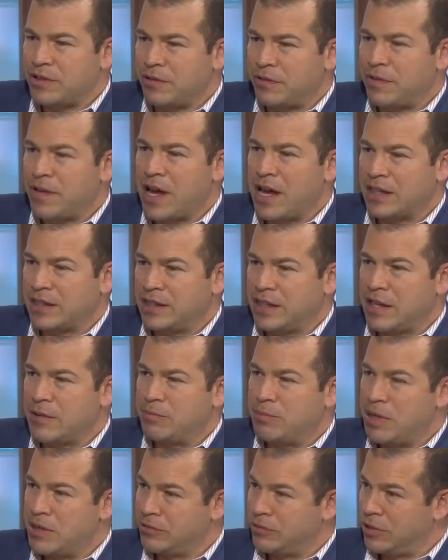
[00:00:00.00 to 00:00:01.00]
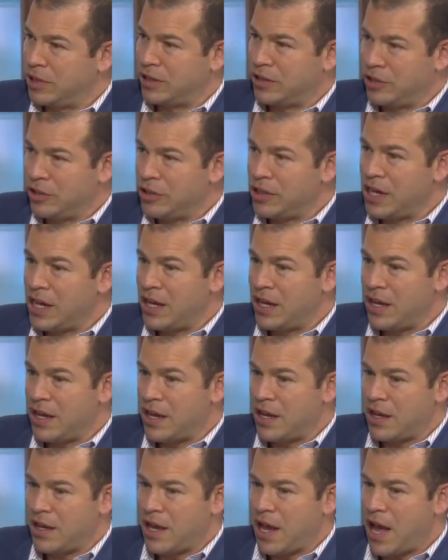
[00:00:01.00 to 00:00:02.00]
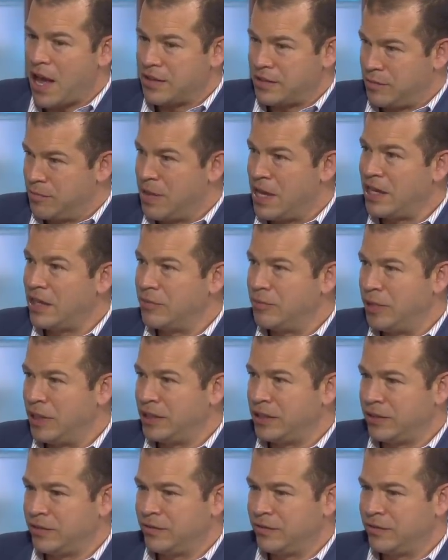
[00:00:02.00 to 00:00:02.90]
the fact that Pep Guardiola has made it very,